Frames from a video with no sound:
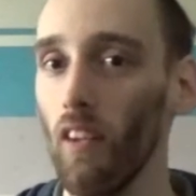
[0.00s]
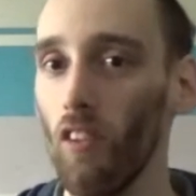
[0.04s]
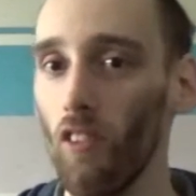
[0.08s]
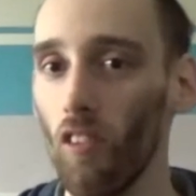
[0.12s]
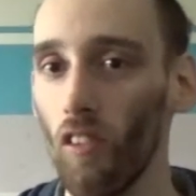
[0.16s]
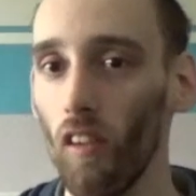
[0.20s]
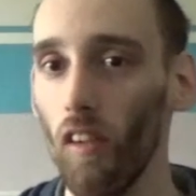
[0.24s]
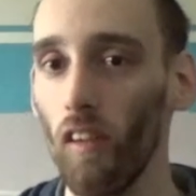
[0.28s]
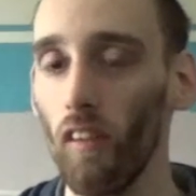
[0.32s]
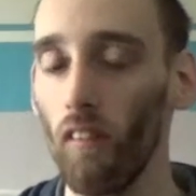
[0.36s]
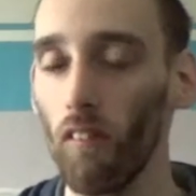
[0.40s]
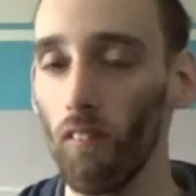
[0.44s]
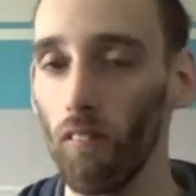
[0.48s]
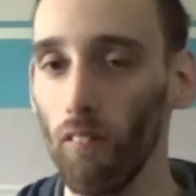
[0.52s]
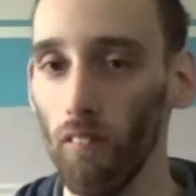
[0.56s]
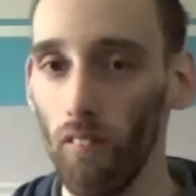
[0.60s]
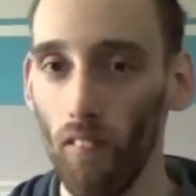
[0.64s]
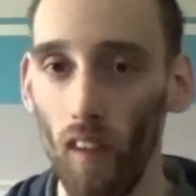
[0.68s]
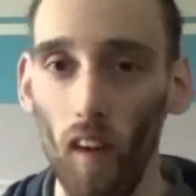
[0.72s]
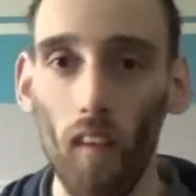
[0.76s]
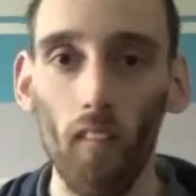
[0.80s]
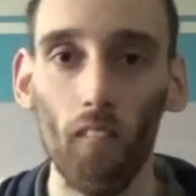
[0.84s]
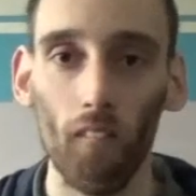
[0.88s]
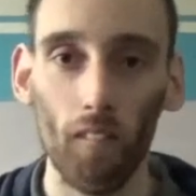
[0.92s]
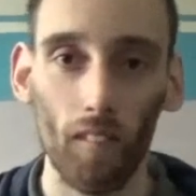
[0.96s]
So
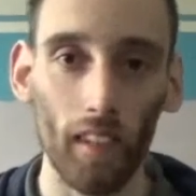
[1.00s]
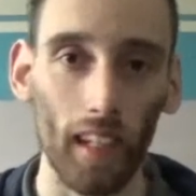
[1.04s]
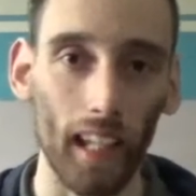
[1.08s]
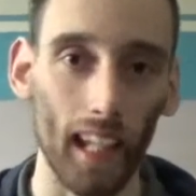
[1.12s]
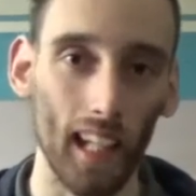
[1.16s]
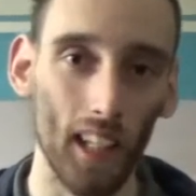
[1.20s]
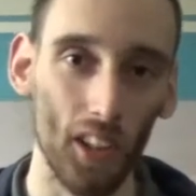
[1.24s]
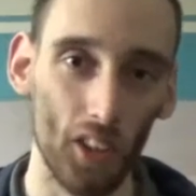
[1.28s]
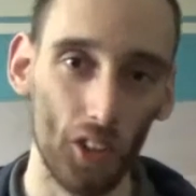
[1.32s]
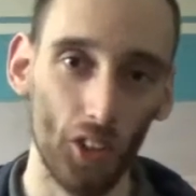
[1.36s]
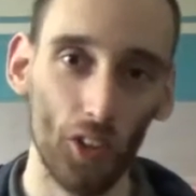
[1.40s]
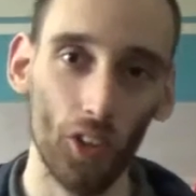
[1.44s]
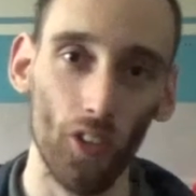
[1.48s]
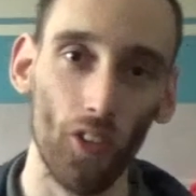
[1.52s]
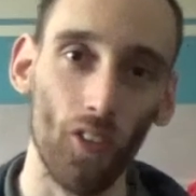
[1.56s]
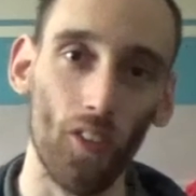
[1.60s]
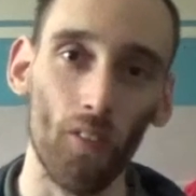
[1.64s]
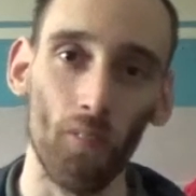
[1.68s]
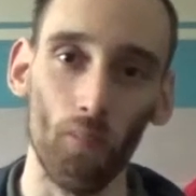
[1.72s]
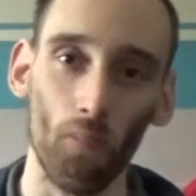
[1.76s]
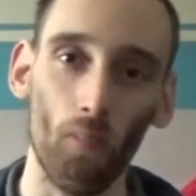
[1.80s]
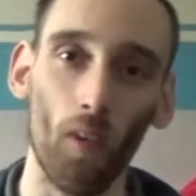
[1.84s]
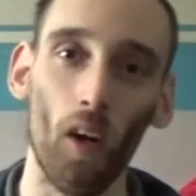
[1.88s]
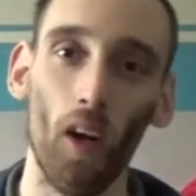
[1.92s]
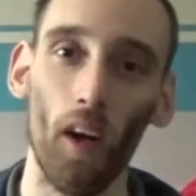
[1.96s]
hopefully it
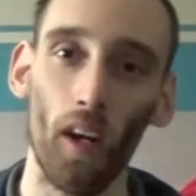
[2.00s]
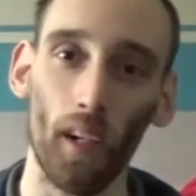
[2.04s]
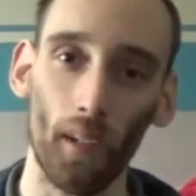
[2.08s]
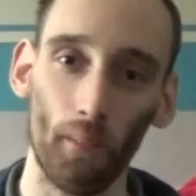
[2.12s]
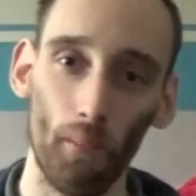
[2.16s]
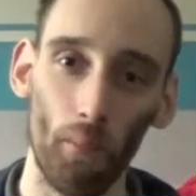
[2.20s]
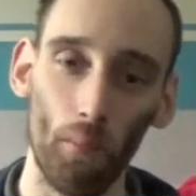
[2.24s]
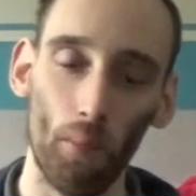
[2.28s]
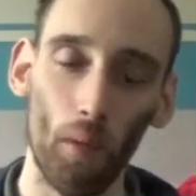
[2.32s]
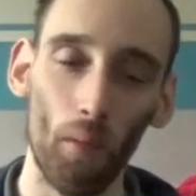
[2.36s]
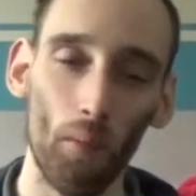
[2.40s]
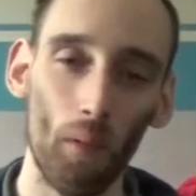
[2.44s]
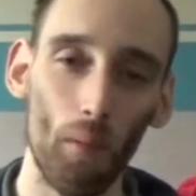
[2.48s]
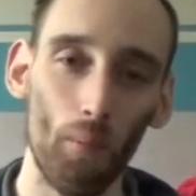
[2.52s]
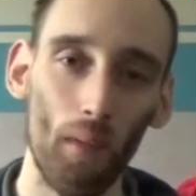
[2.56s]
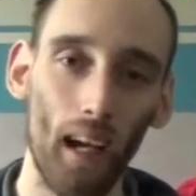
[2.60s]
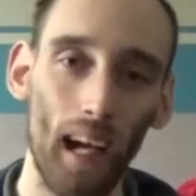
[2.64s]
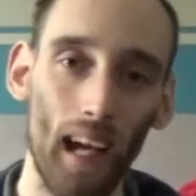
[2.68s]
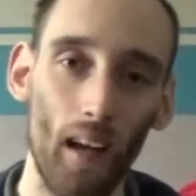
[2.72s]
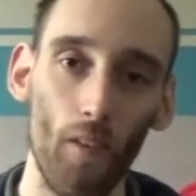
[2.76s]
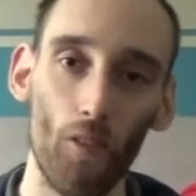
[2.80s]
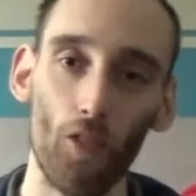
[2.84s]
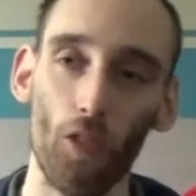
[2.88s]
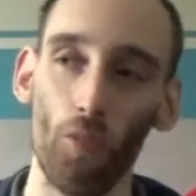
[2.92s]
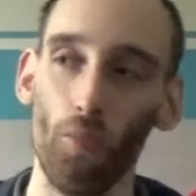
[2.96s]
should work. We probably might
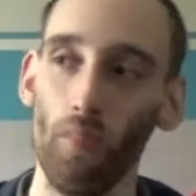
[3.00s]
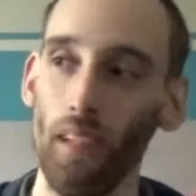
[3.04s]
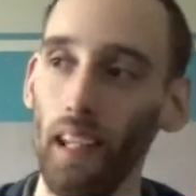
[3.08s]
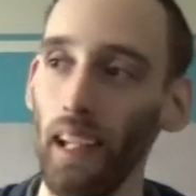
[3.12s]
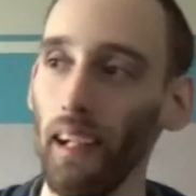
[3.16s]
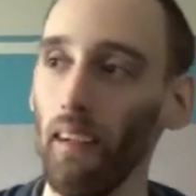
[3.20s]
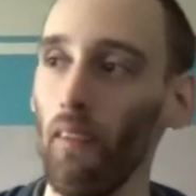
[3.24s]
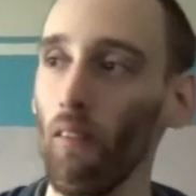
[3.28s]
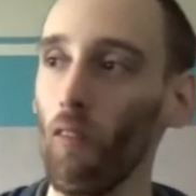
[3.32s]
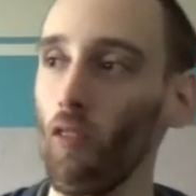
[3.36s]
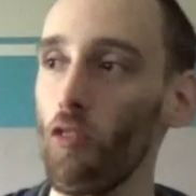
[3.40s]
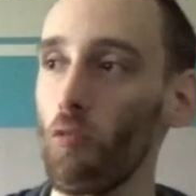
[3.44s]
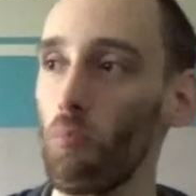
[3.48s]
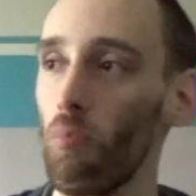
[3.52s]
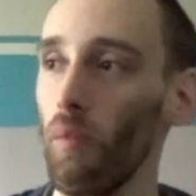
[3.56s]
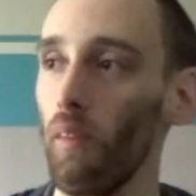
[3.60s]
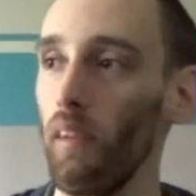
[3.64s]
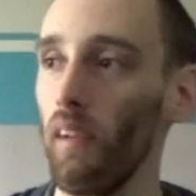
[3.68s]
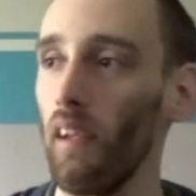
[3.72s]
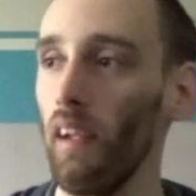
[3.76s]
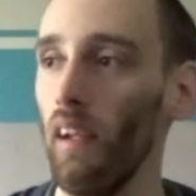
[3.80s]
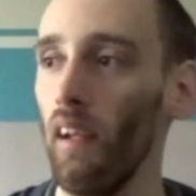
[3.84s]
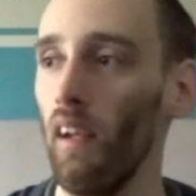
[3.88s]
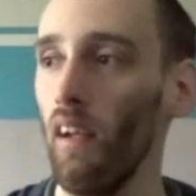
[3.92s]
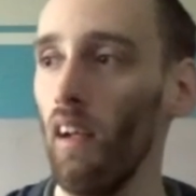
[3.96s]
have some niggles,
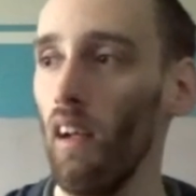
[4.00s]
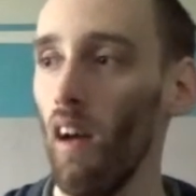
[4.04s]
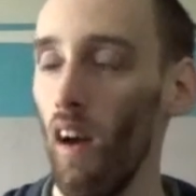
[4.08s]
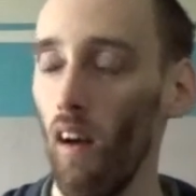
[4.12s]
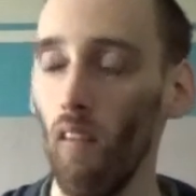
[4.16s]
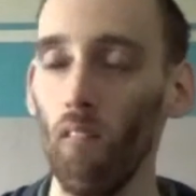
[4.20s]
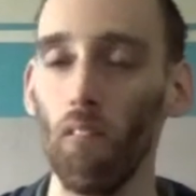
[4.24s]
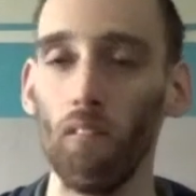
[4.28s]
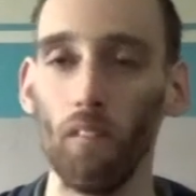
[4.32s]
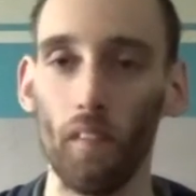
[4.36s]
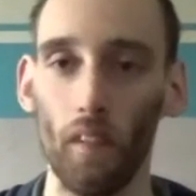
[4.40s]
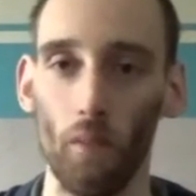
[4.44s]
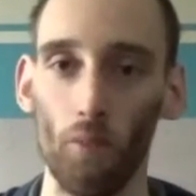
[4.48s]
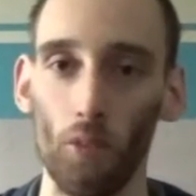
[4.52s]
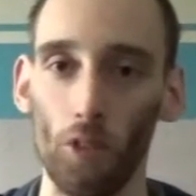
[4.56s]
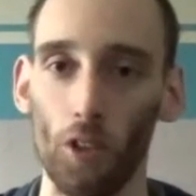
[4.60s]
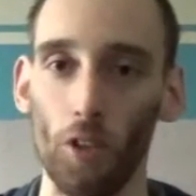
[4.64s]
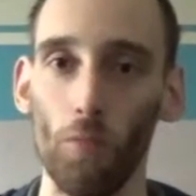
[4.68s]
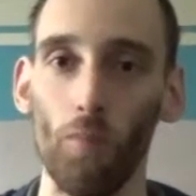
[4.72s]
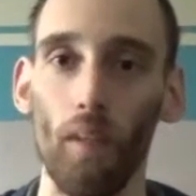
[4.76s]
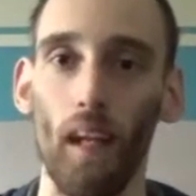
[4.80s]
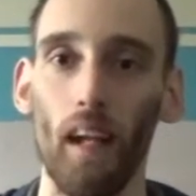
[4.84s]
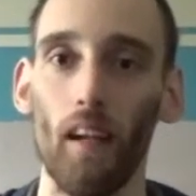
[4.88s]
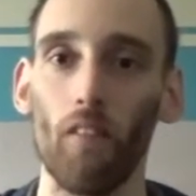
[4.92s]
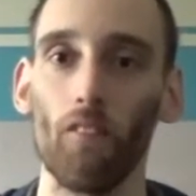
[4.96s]
but hopefully we
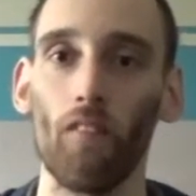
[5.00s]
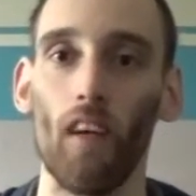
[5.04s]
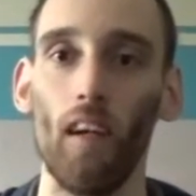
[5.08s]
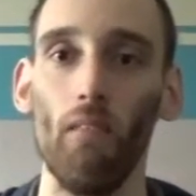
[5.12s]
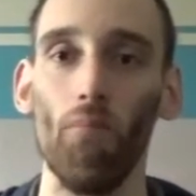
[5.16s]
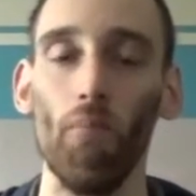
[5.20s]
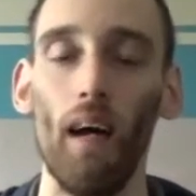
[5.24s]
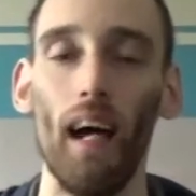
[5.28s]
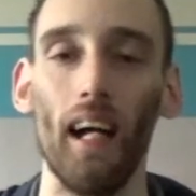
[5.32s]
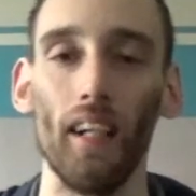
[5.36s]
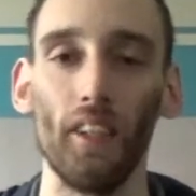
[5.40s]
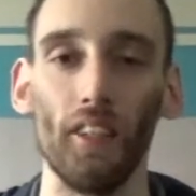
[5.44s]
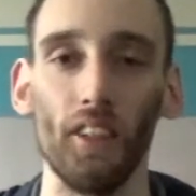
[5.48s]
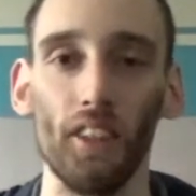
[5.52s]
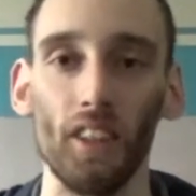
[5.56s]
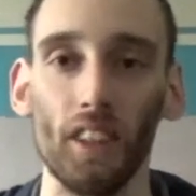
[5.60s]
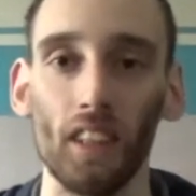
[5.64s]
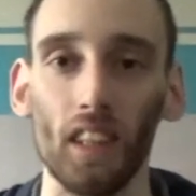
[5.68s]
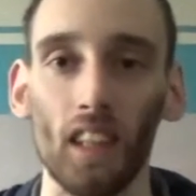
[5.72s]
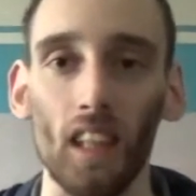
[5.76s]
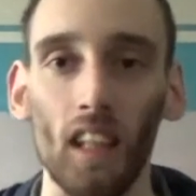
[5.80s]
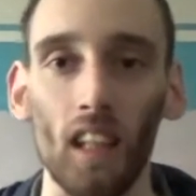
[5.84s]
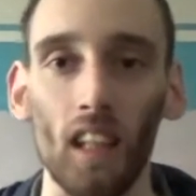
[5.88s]
should be able to find matches